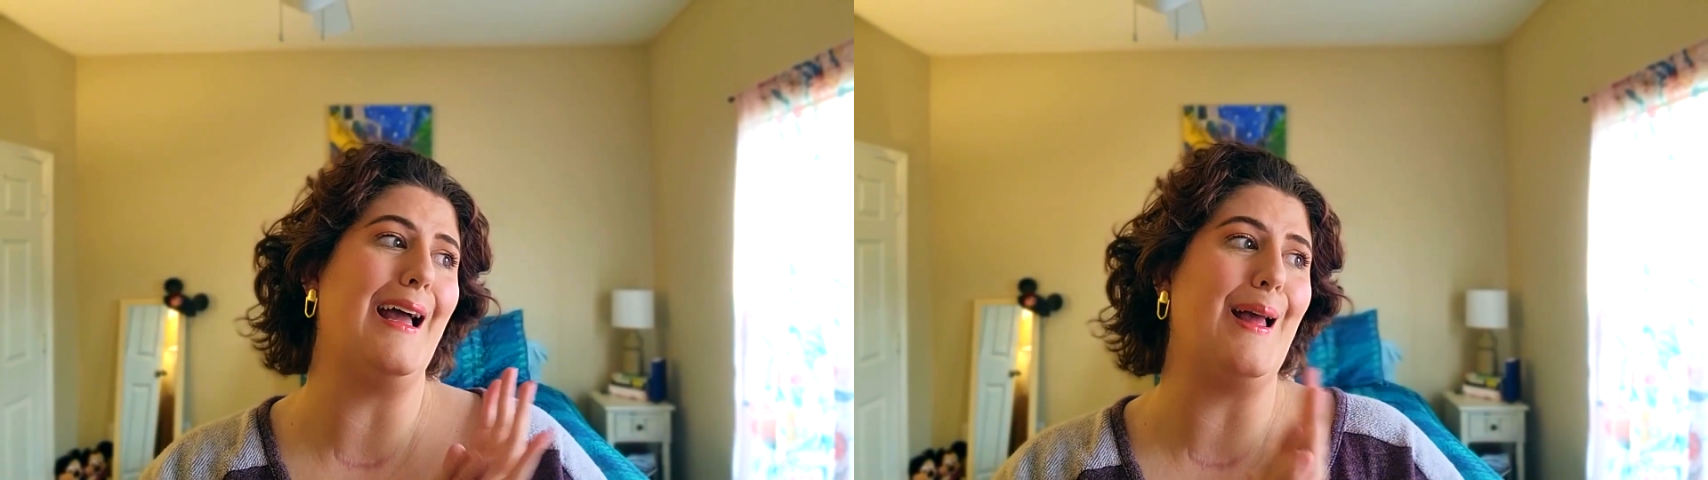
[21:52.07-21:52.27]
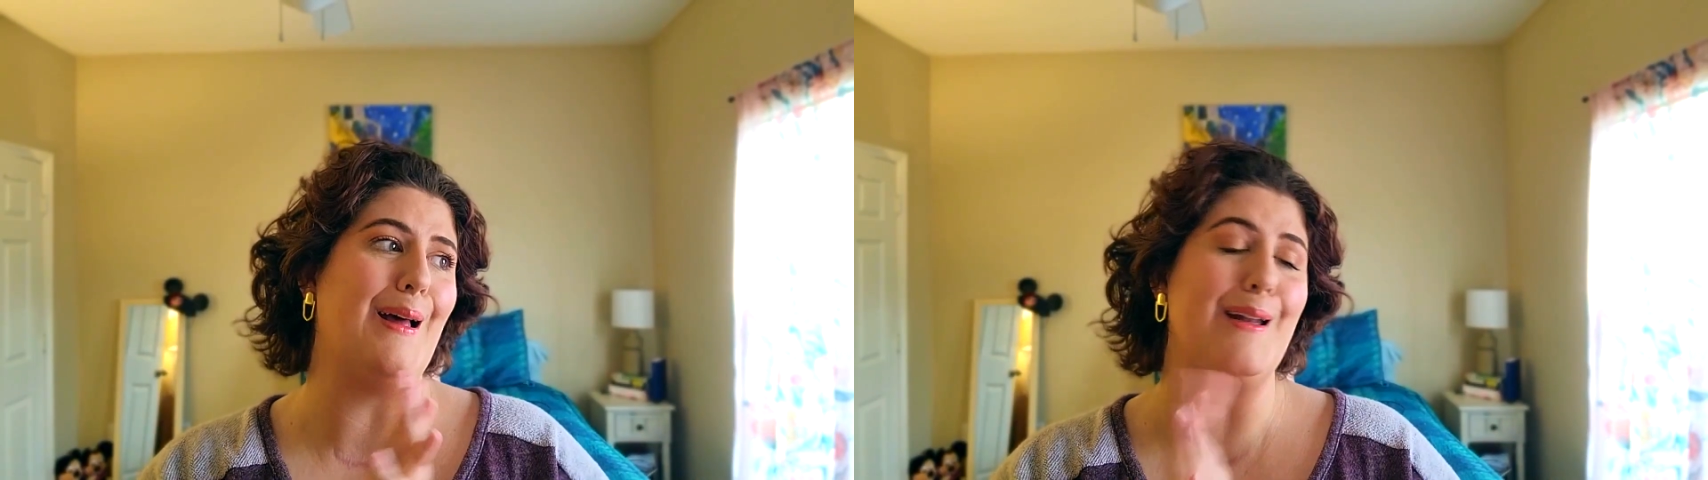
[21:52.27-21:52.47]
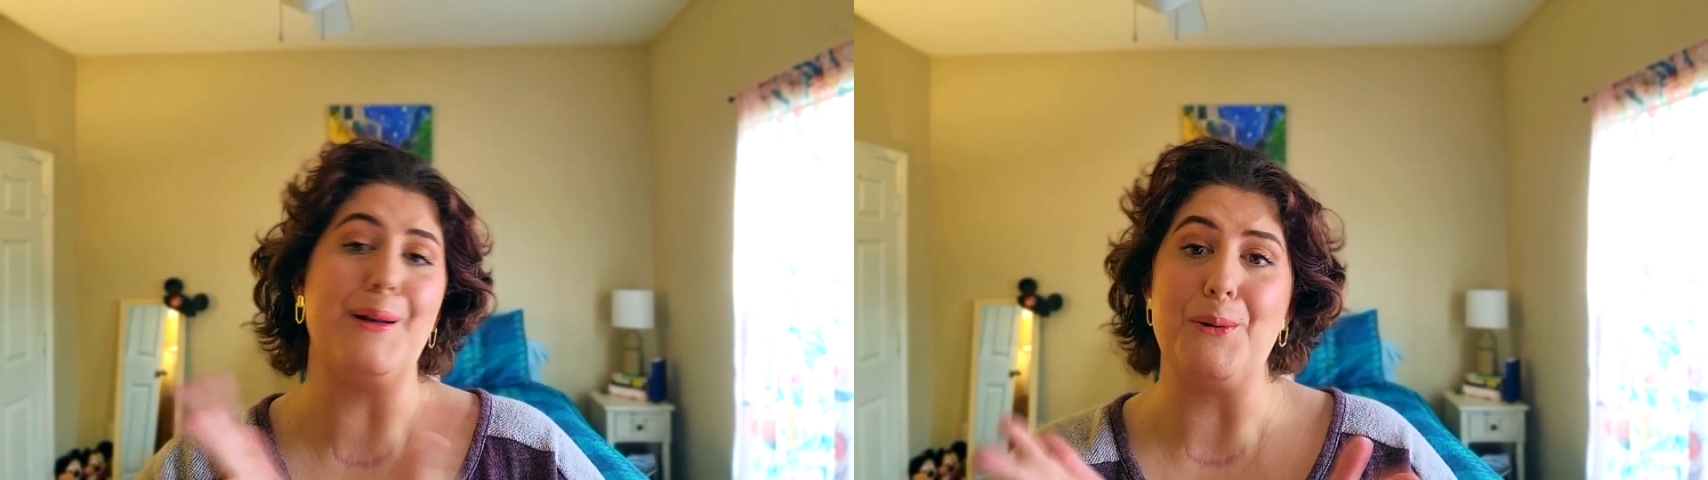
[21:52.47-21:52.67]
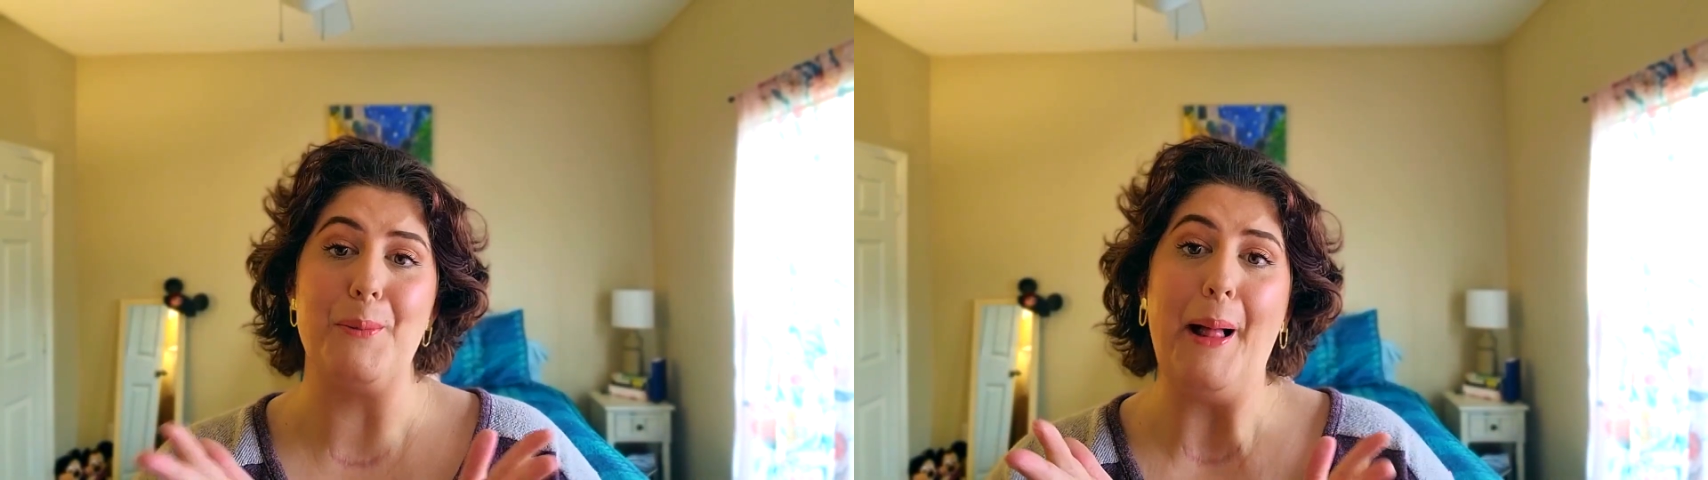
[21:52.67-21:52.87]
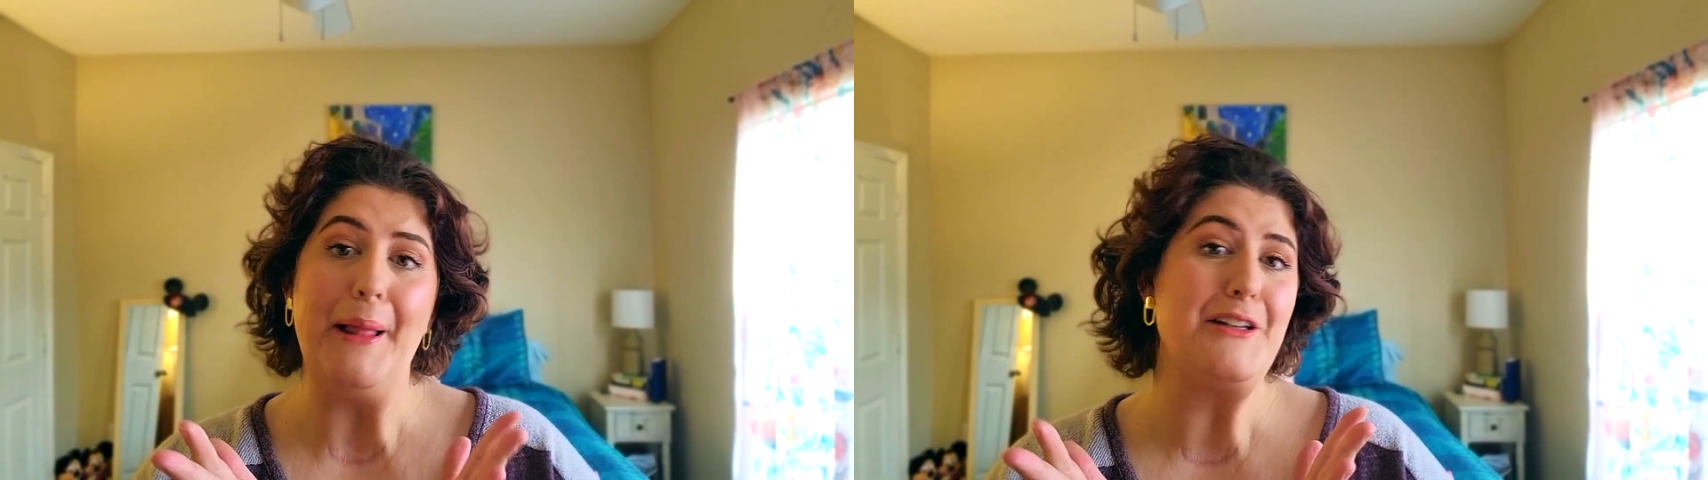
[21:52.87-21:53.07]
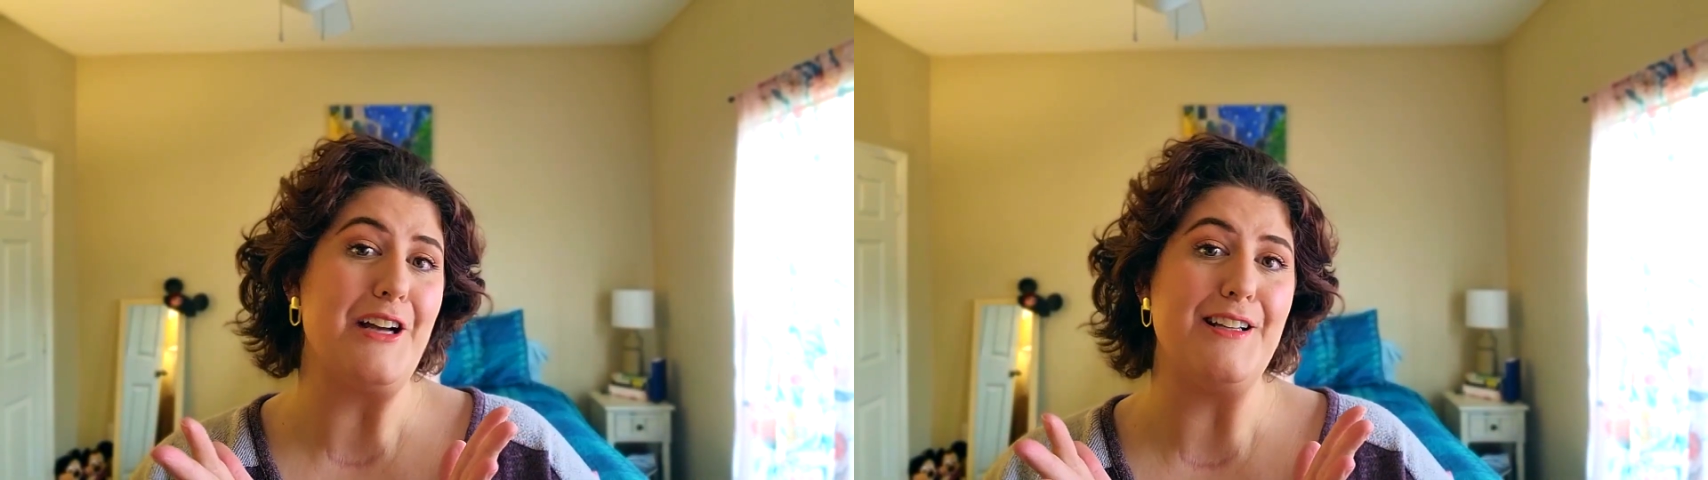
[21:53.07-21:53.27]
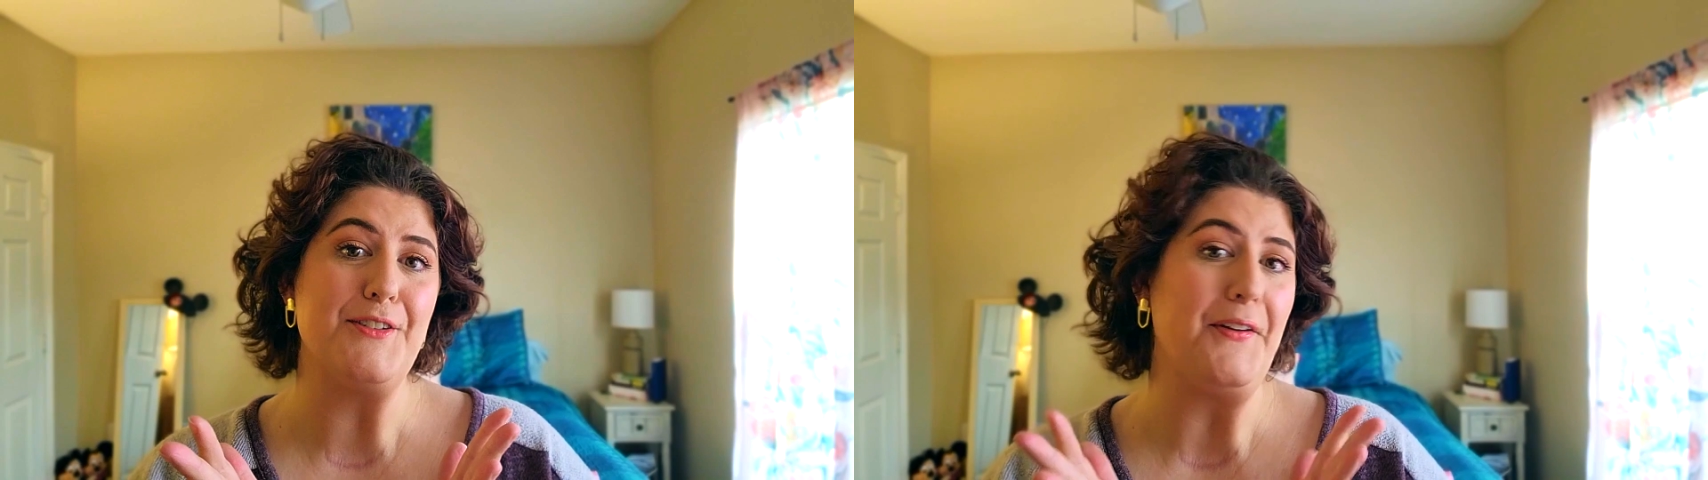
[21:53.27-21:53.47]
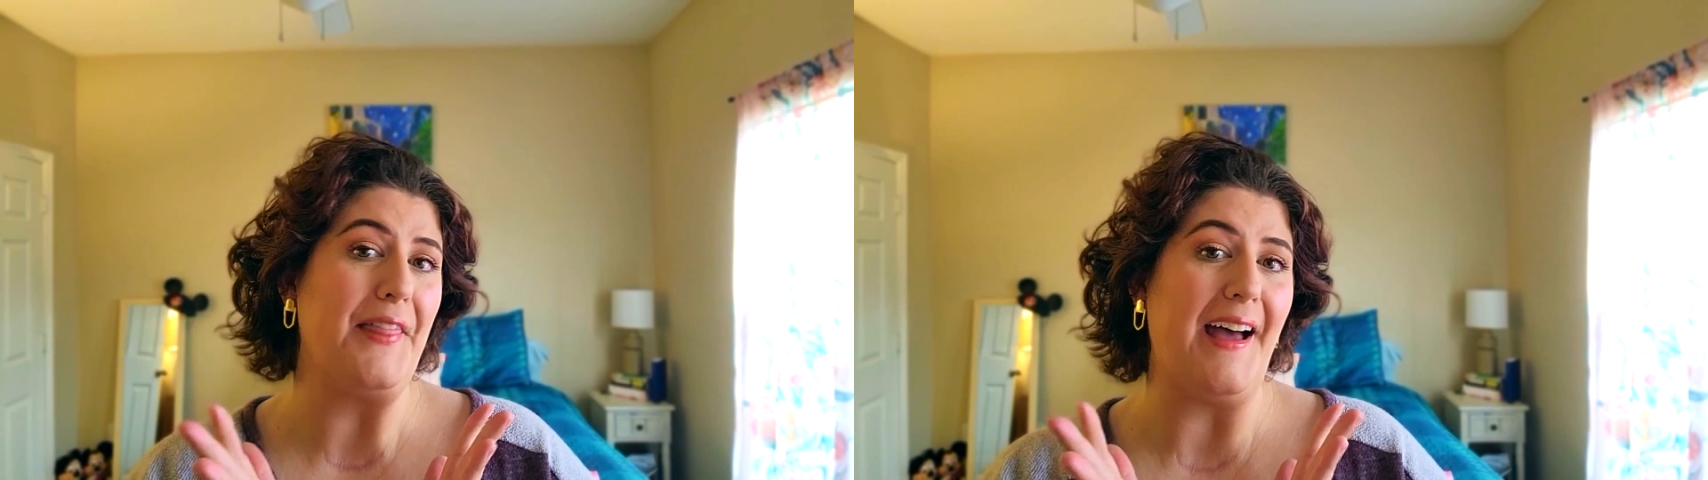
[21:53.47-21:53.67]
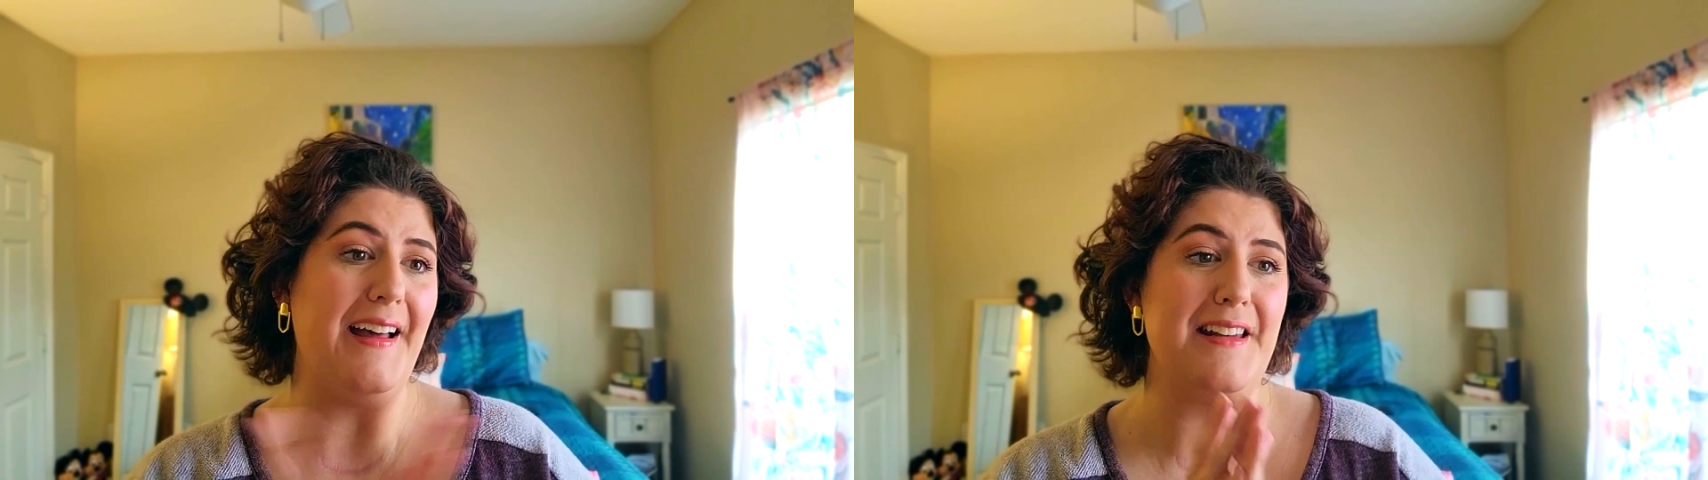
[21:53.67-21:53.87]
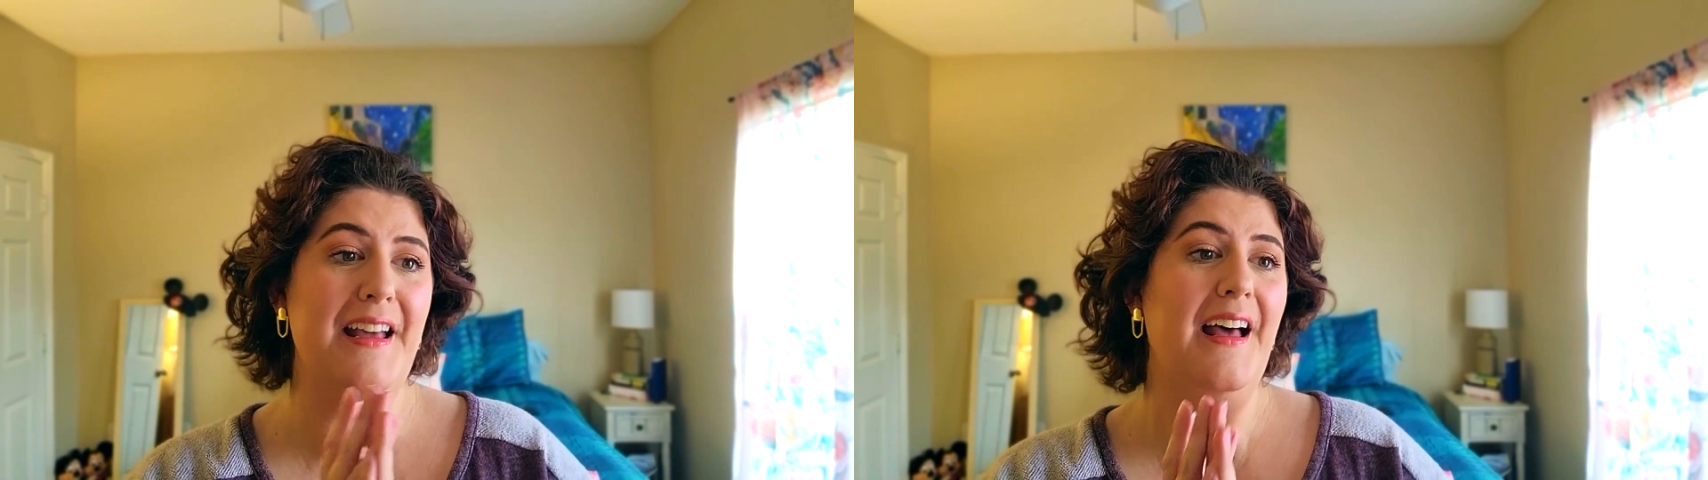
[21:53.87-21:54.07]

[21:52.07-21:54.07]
and I do apologize for that.